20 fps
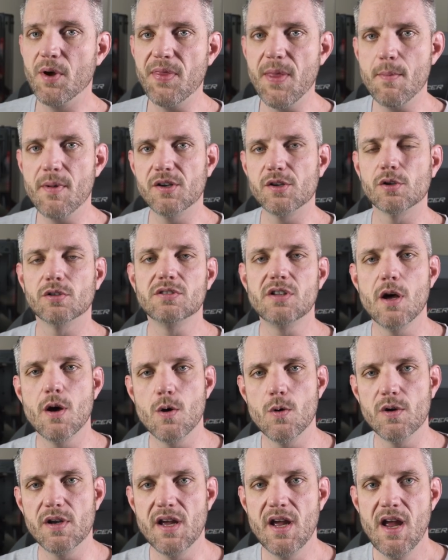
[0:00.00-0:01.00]
put them under
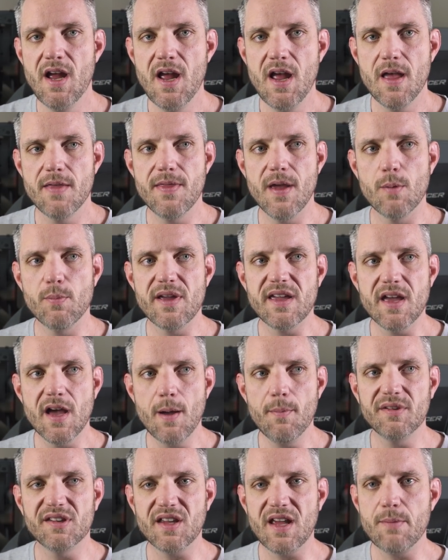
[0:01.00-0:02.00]
load, there becomes